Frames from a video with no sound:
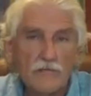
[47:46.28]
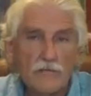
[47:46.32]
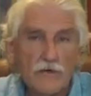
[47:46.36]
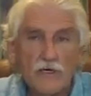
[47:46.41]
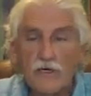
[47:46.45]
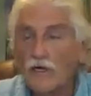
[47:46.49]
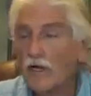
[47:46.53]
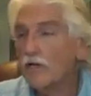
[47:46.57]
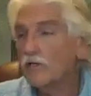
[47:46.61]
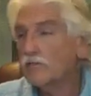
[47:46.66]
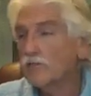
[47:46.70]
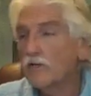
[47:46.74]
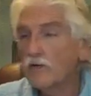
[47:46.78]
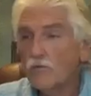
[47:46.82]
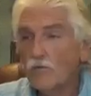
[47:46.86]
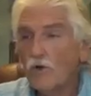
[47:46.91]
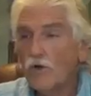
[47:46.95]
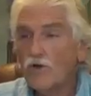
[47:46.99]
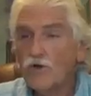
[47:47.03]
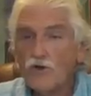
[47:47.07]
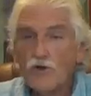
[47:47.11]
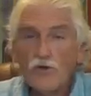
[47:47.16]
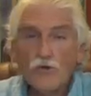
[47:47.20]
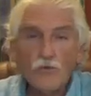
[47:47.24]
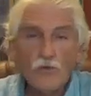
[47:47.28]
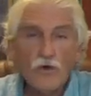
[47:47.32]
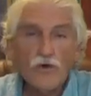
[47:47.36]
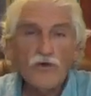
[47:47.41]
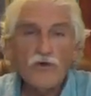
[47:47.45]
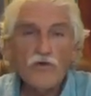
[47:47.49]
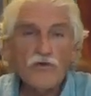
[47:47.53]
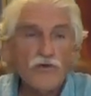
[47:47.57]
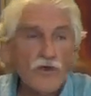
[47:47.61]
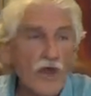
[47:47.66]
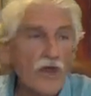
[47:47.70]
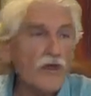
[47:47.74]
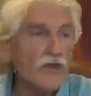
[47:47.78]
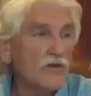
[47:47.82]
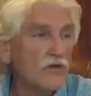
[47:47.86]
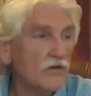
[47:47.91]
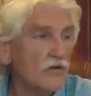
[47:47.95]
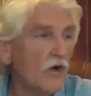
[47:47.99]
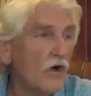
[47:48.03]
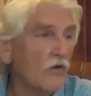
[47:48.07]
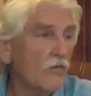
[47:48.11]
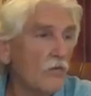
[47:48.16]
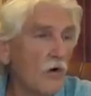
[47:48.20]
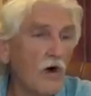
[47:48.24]
Because when you think you
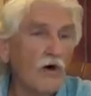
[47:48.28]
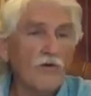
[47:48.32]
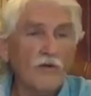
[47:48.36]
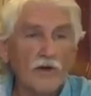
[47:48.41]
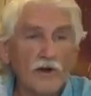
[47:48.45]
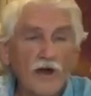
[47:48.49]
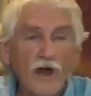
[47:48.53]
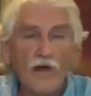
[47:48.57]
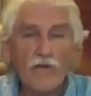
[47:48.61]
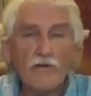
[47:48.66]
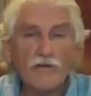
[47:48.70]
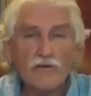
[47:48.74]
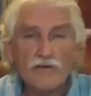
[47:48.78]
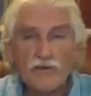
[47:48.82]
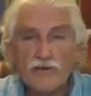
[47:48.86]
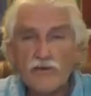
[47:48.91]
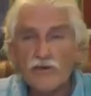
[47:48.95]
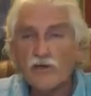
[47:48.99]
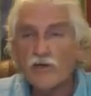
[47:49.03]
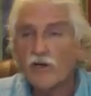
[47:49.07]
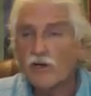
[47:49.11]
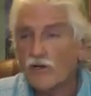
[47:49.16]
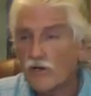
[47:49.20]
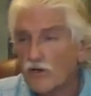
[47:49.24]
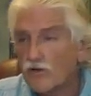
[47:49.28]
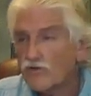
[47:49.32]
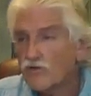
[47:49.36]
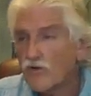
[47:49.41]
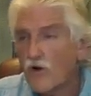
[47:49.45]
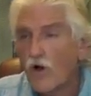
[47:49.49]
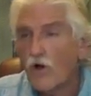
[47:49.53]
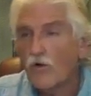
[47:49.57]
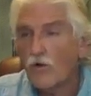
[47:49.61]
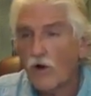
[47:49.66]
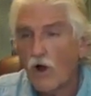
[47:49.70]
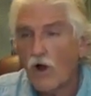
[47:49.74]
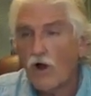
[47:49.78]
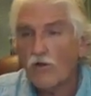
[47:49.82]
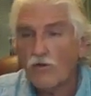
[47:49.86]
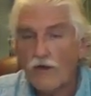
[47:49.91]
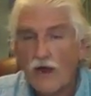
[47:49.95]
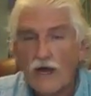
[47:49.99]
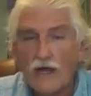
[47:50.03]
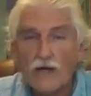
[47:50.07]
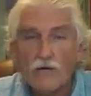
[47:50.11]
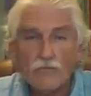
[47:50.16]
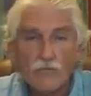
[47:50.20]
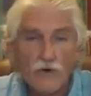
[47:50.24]
know more than others and you can control all
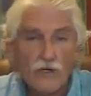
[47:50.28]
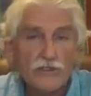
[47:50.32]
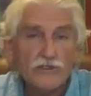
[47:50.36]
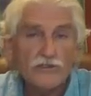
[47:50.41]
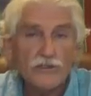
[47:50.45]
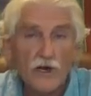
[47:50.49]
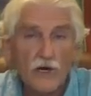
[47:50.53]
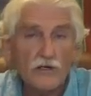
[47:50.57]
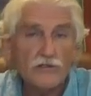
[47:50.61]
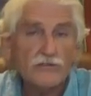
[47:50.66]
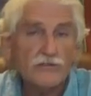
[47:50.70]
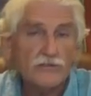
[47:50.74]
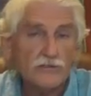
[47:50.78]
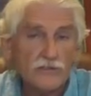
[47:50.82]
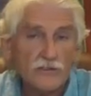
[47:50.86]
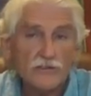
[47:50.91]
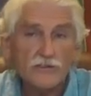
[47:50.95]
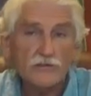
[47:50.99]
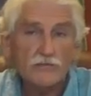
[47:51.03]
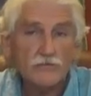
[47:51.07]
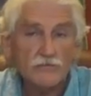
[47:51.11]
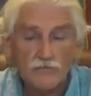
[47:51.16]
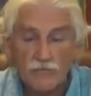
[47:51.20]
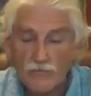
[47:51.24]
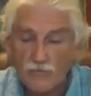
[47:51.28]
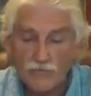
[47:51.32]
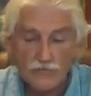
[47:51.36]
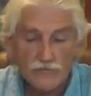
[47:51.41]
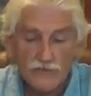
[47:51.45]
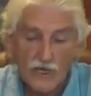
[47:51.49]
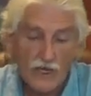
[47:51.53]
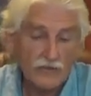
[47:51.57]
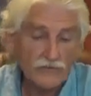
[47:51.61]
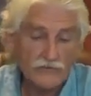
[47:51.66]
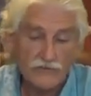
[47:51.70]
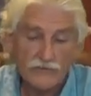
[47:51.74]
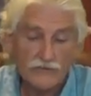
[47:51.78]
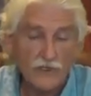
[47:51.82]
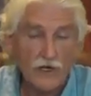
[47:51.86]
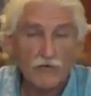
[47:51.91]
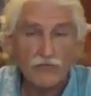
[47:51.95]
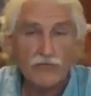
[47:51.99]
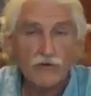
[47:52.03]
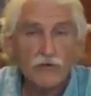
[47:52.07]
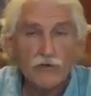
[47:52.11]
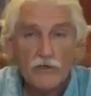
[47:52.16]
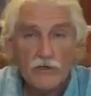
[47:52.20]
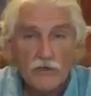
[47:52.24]
that, it breeds narcissism. Sad
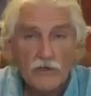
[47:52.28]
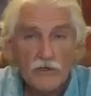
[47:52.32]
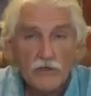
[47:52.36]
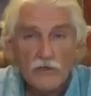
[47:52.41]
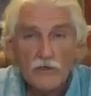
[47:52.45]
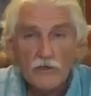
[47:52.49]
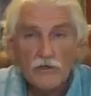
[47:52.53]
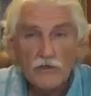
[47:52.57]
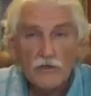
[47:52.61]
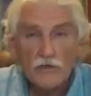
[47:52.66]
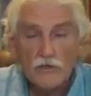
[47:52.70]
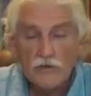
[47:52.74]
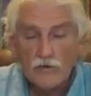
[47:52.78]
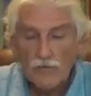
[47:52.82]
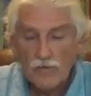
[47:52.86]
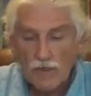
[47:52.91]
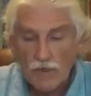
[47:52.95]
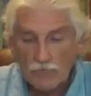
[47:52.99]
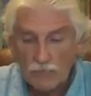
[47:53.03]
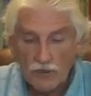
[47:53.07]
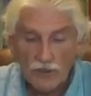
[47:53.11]
stuff.